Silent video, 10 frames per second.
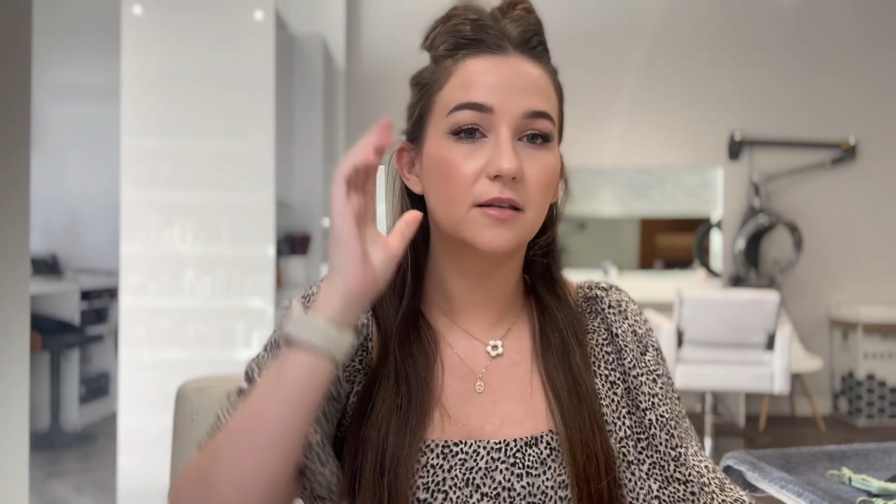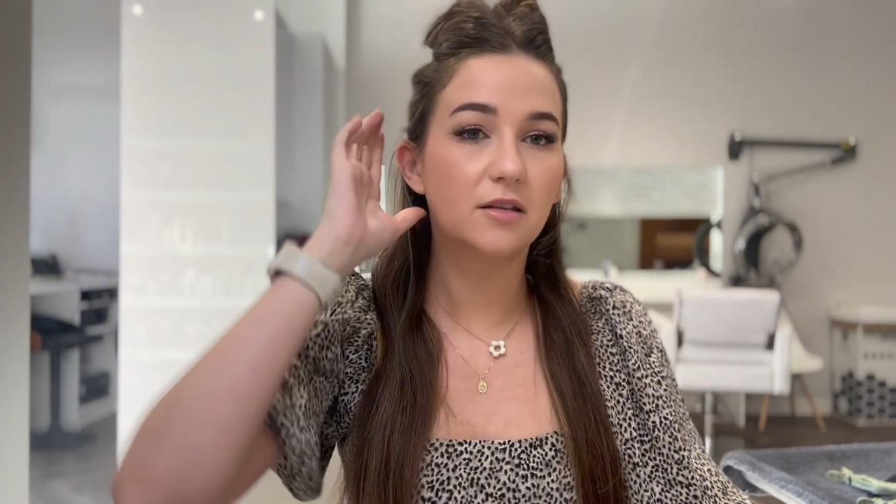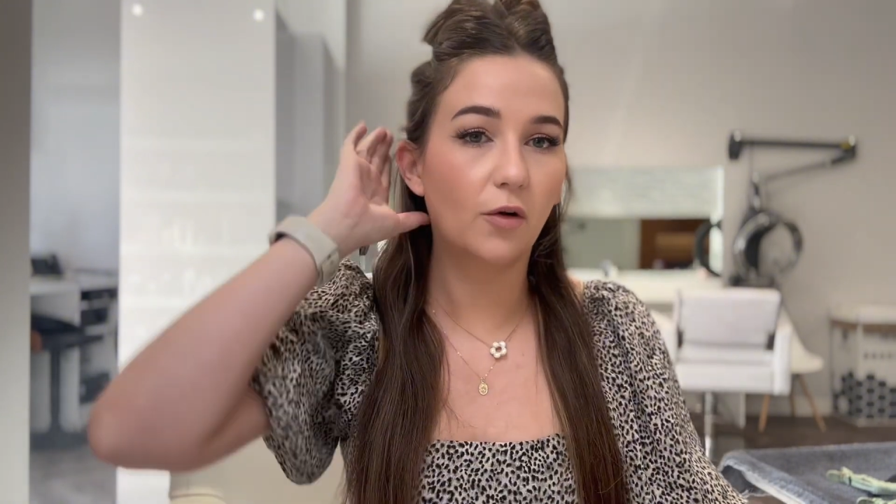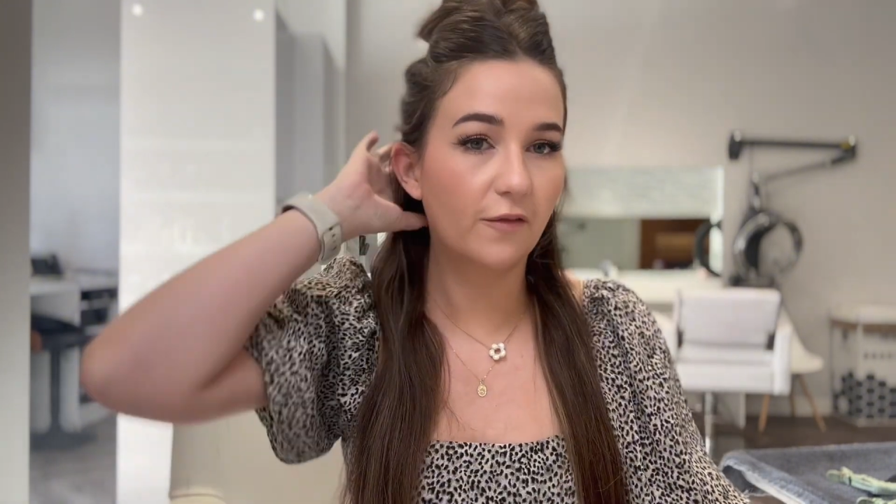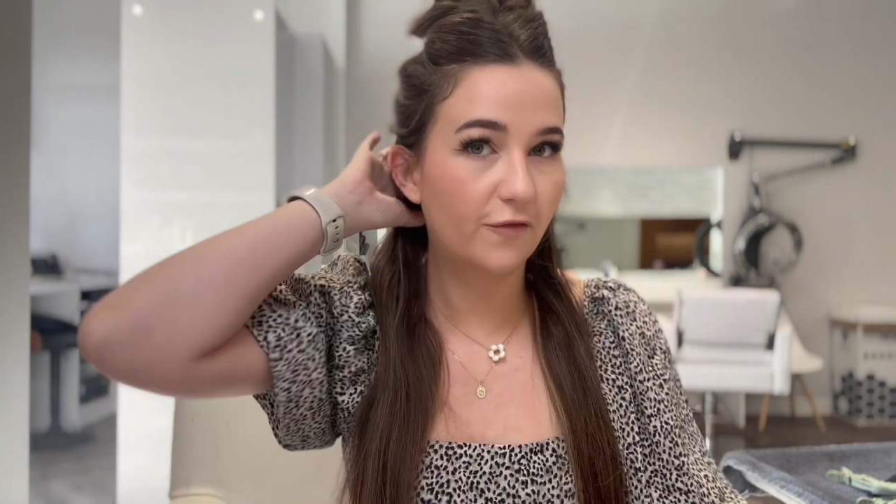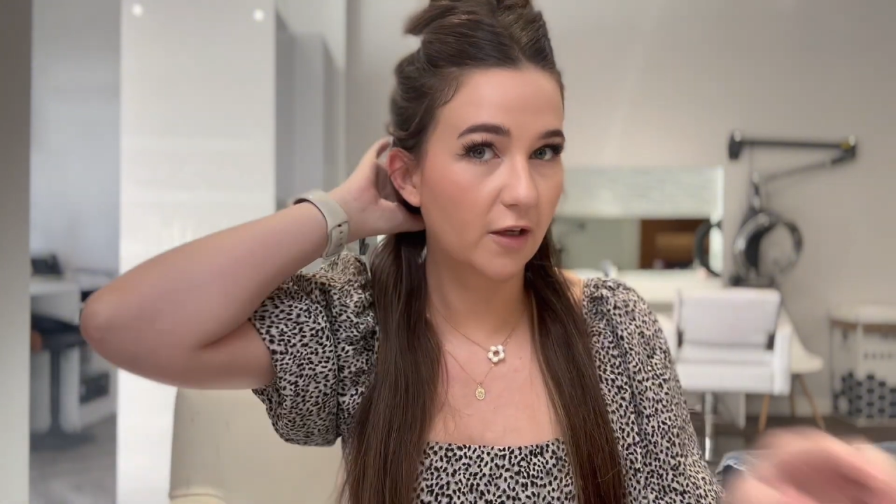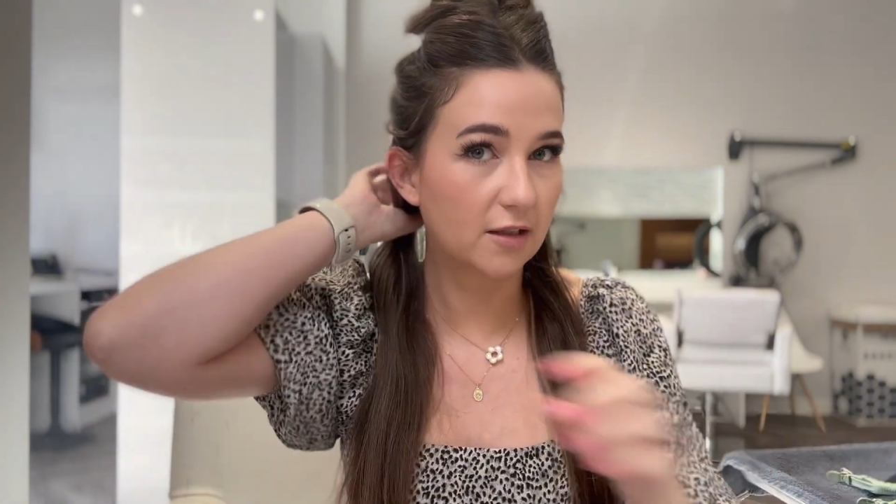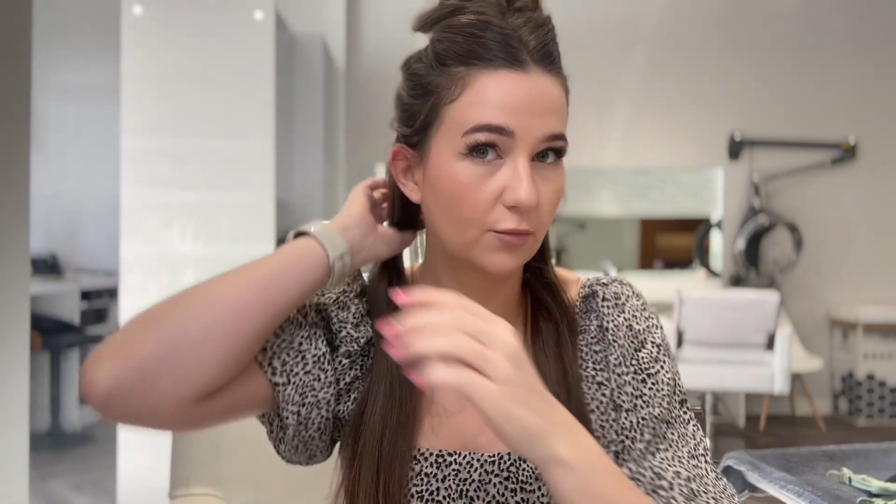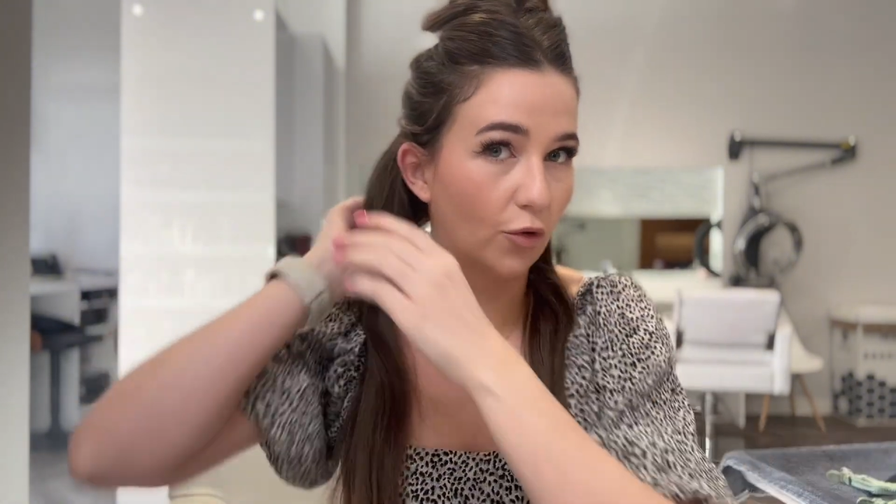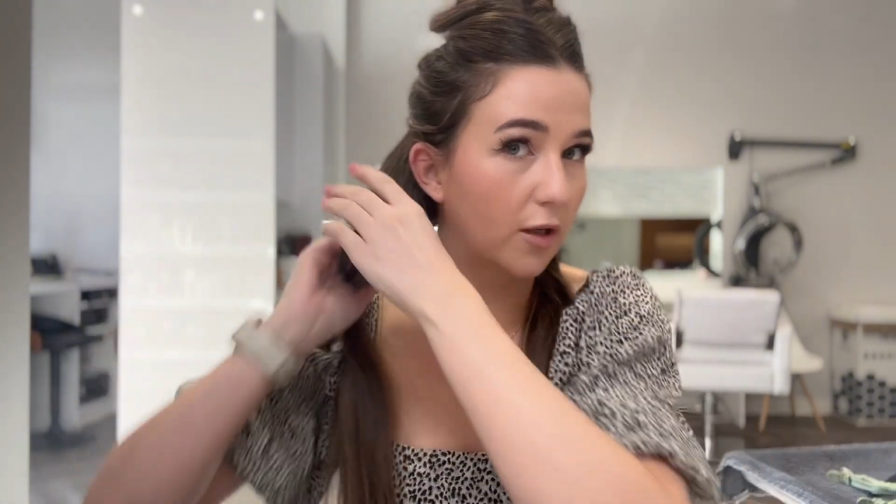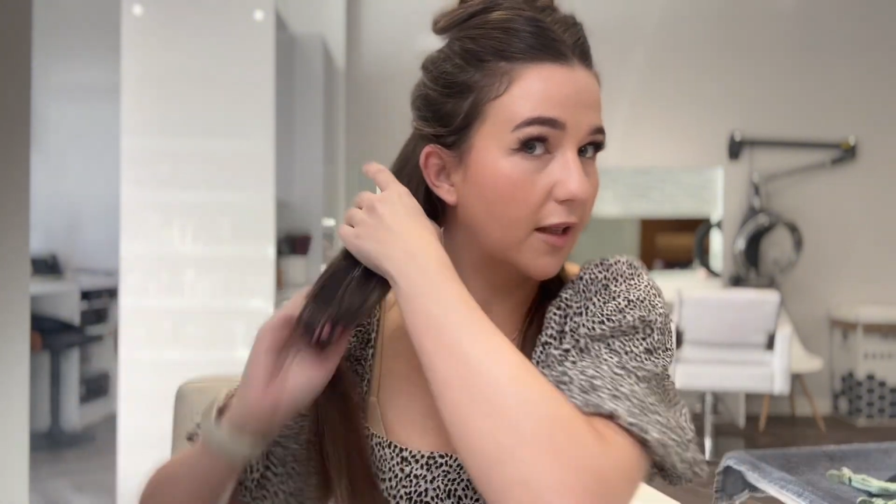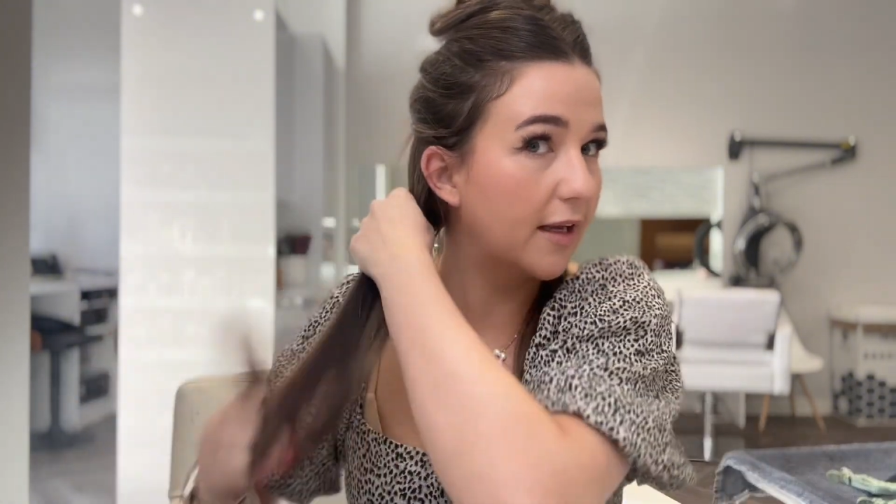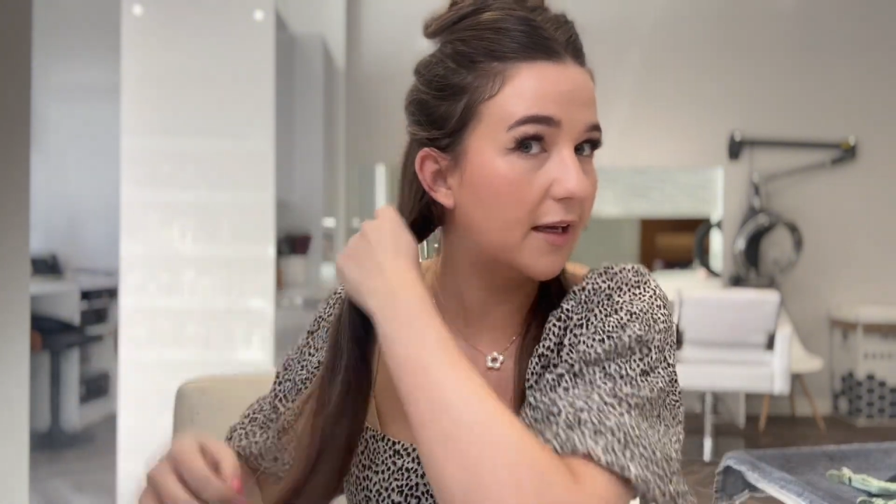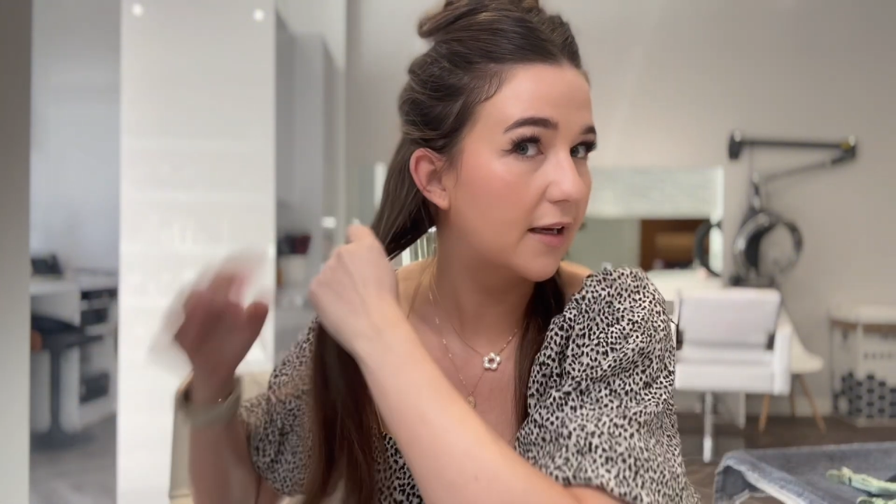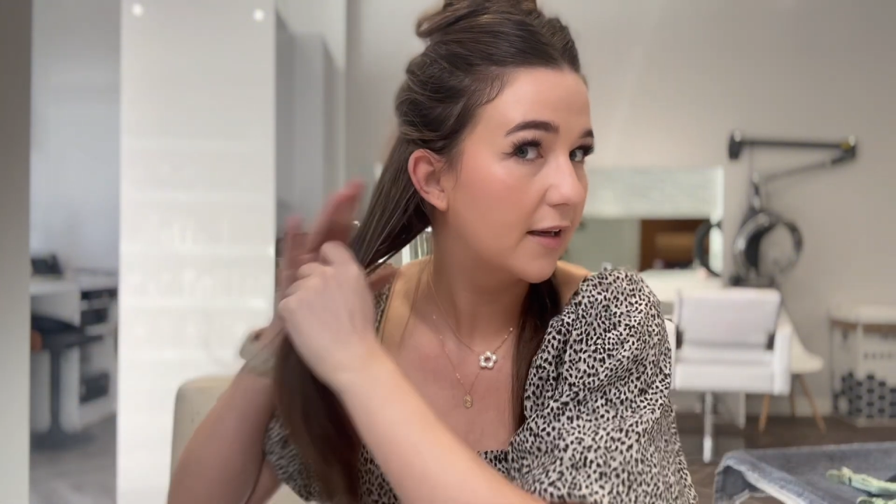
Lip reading: So it feels more like